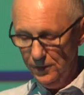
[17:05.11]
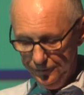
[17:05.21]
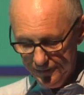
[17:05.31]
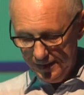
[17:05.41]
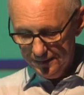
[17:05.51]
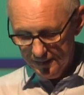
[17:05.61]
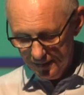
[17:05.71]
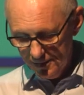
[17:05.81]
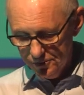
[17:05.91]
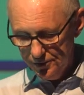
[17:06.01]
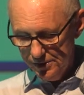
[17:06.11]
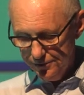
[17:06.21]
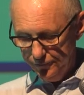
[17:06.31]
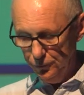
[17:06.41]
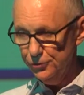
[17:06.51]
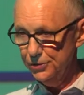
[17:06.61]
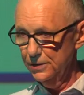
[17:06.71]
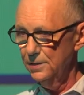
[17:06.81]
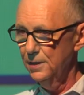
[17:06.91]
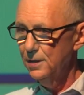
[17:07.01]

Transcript: affect the country's future,